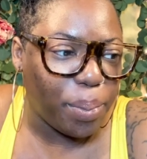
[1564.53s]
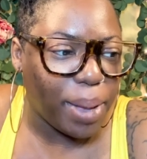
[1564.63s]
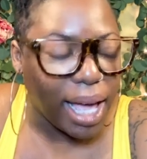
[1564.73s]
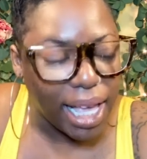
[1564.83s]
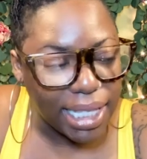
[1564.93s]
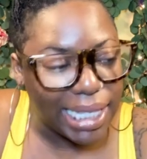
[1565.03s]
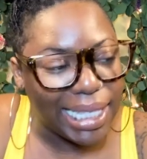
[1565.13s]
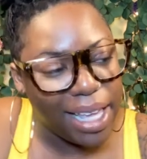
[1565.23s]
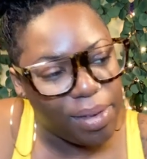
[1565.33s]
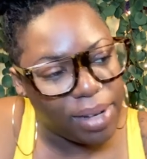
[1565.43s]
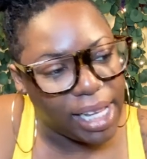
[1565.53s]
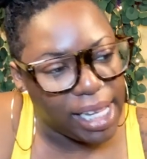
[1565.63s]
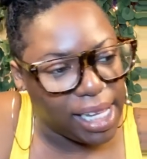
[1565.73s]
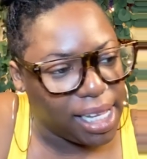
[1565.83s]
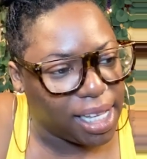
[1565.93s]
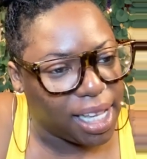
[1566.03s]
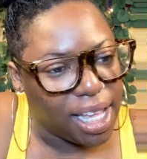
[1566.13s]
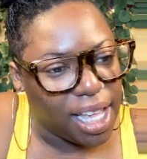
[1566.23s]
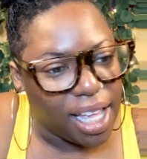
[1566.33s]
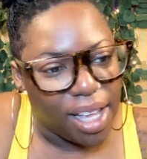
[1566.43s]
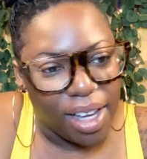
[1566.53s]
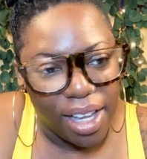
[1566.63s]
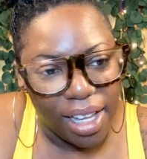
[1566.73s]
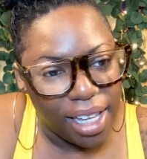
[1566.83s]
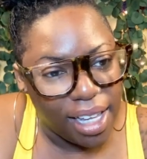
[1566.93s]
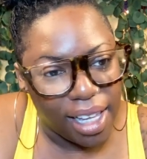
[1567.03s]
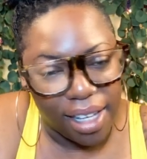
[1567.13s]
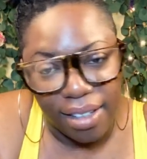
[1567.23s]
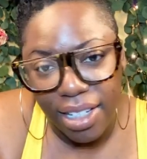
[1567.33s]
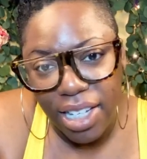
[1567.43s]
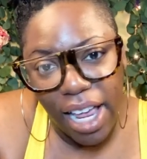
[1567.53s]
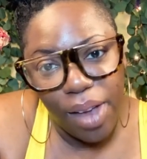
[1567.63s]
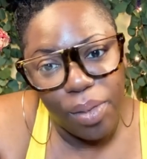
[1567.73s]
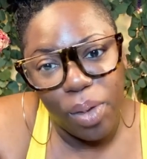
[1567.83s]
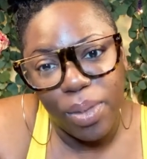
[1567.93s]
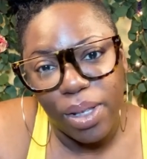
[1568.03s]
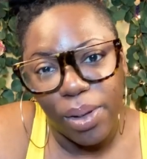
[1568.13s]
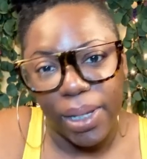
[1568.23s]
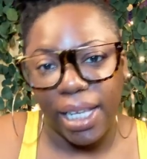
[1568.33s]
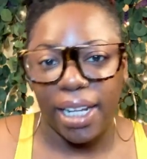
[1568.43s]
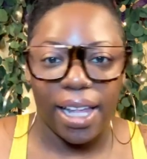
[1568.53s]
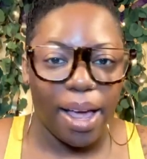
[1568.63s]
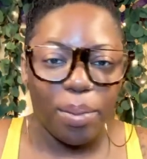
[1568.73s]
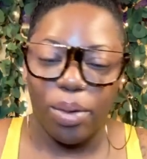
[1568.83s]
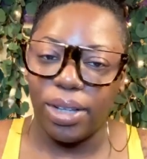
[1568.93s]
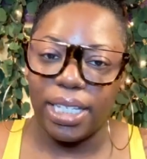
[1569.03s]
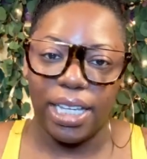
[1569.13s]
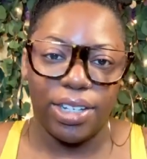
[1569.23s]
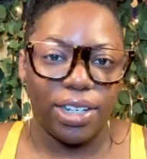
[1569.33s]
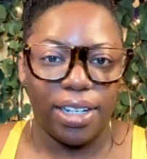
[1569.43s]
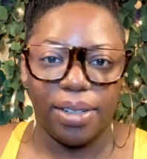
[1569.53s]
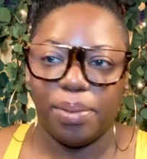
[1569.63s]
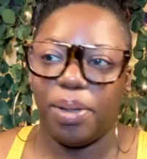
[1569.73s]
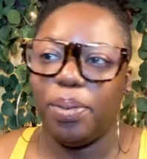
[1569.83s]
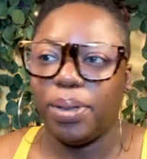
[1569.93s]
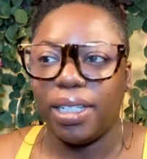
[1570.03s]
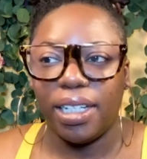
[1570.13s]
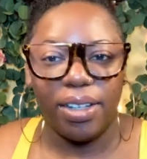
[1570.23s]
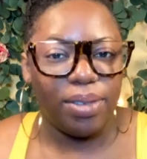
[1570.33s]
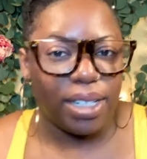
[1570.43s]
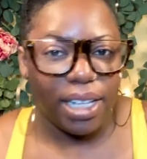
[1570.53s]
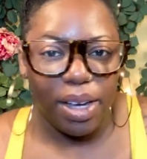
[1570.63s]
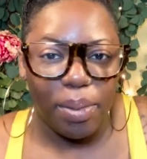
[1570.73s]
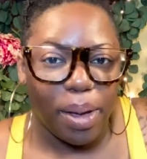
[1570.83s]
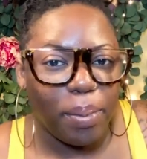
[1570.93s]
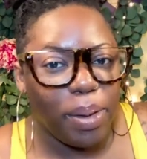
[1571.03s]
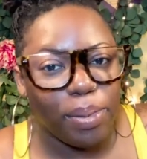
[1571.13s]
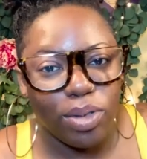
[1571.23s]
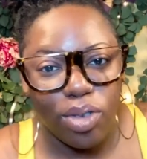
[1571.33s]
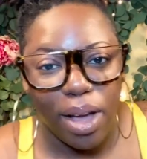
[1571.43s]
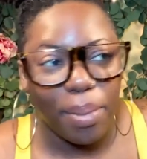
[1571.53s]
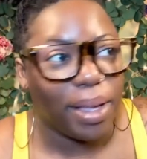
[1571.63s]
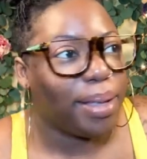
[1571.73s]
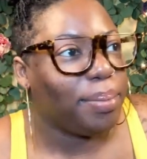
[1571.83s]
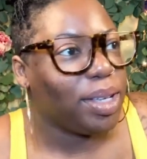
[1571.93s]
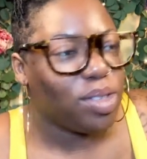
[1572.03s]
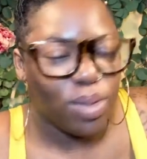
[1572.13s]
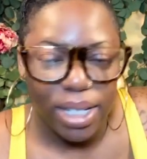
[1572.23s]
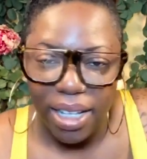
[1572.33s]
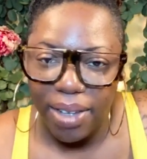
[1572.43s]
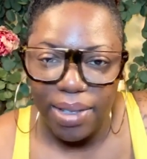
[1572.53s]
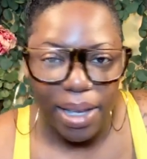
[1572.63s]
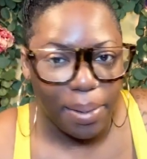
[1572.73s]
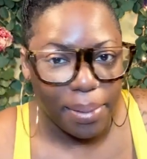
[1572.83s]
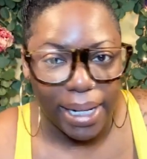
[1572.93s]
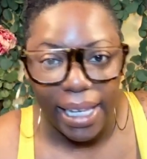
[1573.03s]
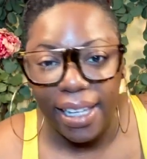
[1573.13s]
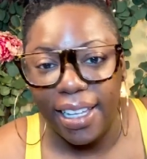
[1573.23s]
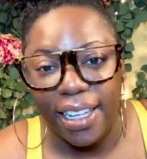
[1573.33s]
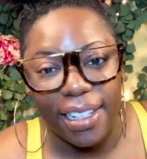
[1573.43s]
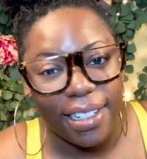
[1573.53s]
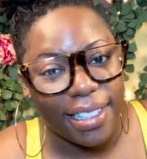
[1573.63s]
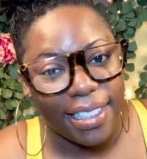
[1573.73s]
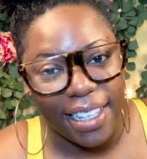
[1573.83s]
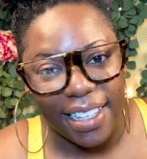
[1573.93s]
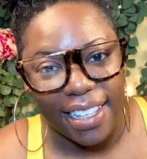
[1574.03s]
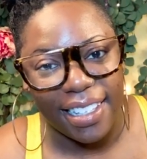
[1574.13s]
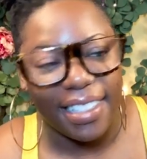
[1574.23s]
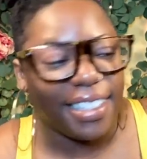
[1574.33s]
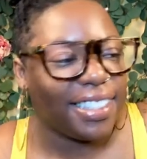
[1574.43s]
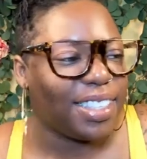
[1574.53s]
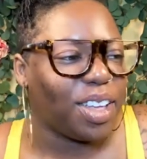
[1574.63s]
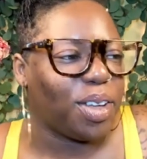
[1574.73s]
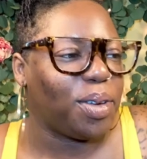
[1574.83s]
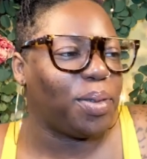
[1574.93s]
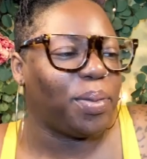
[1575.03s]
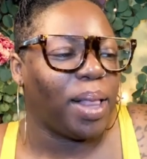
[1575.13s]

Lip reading: positivity, again, the shade room is going to get a lot more attention. People love to hear about people's drama. Misery loves company. It just does. So,